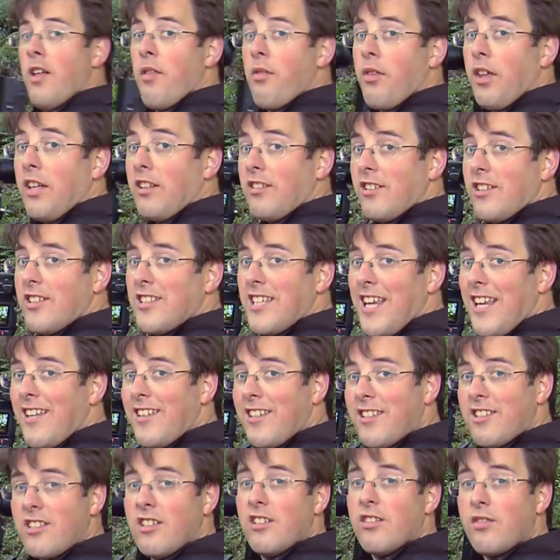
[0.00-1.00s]
things a set
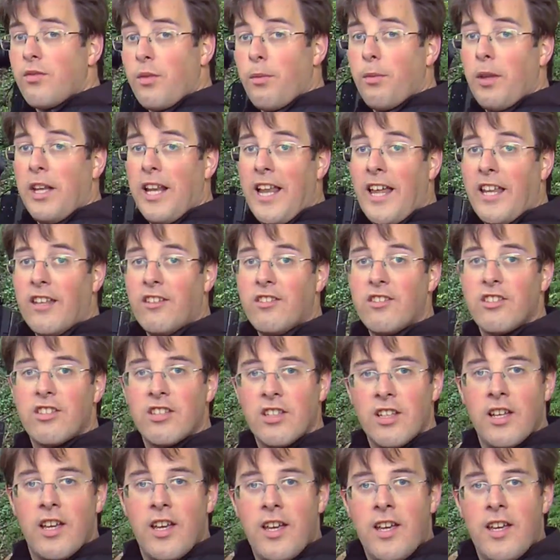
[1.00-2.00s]
distance from the
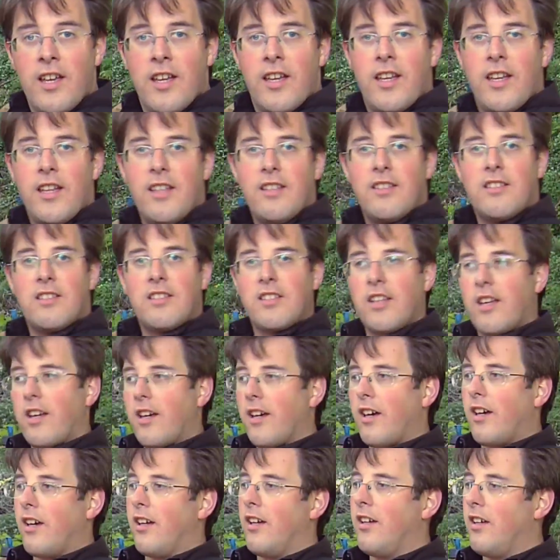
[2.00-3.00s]
lens is
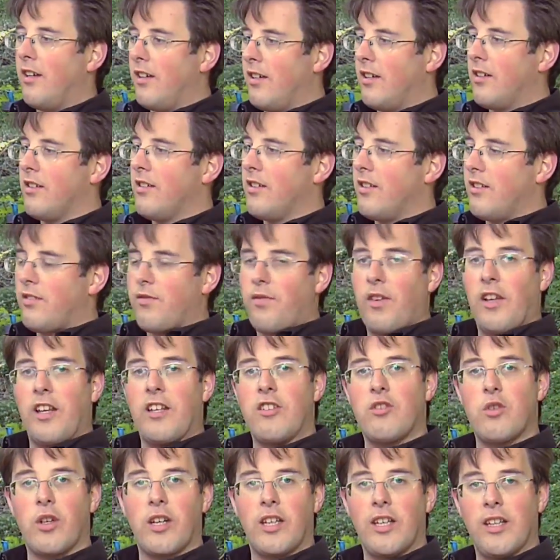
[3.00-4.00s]
fairly
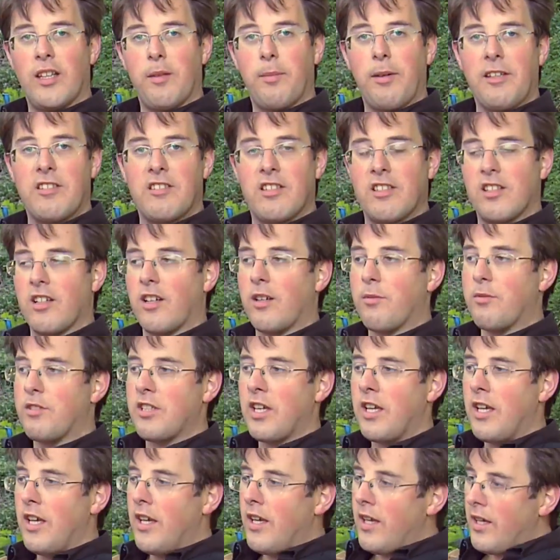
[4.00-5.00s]
tricky at the best of times.
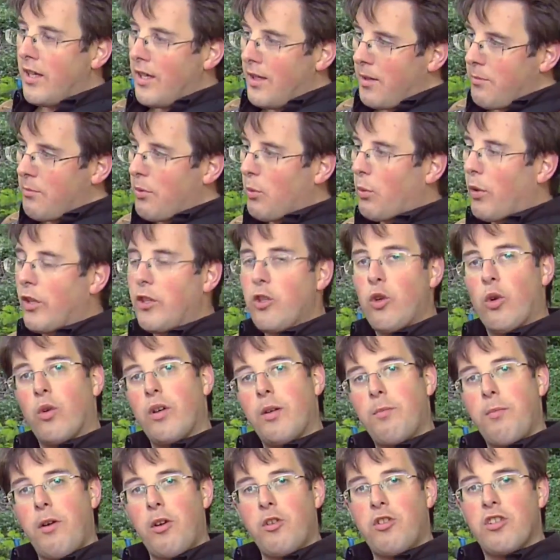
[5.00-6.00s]
But when you're
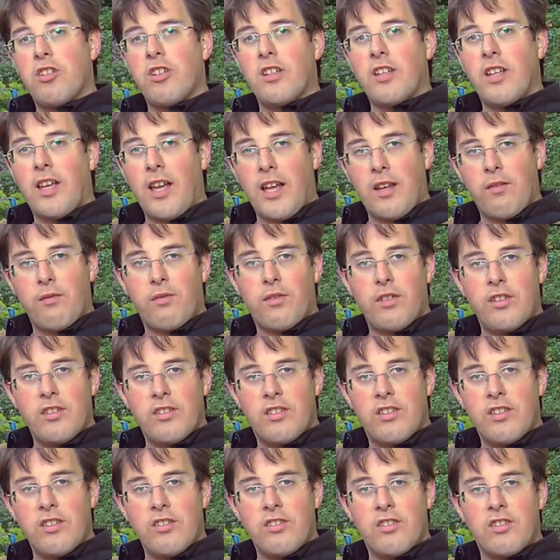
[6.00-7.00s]
in motion, and for
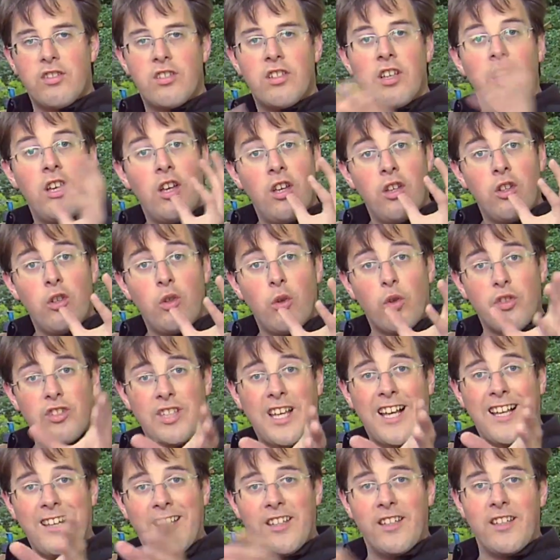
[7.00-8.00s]
instance your
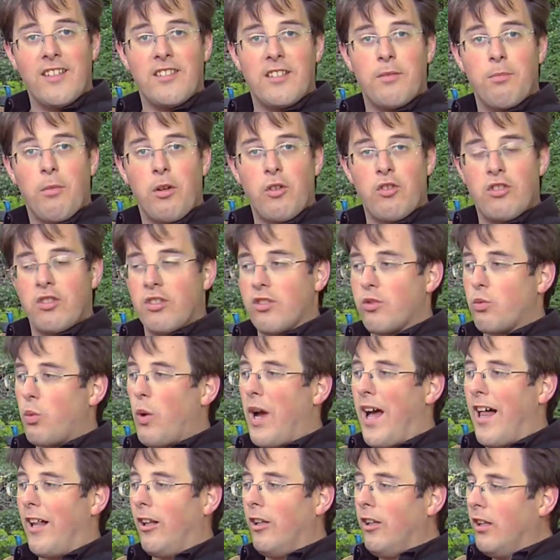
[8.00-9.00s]
talent is in motion as
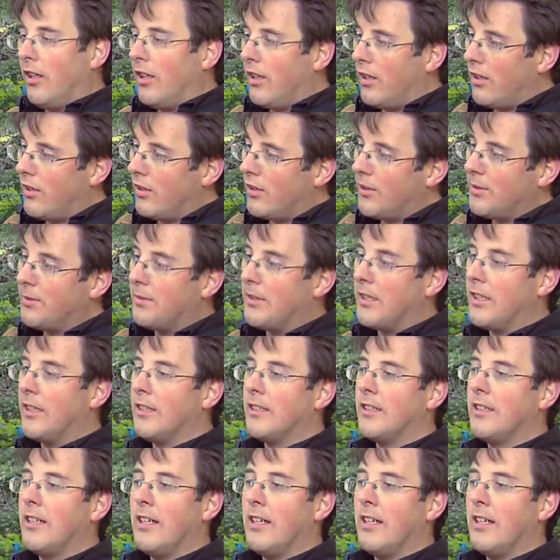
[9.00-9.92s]
well, well,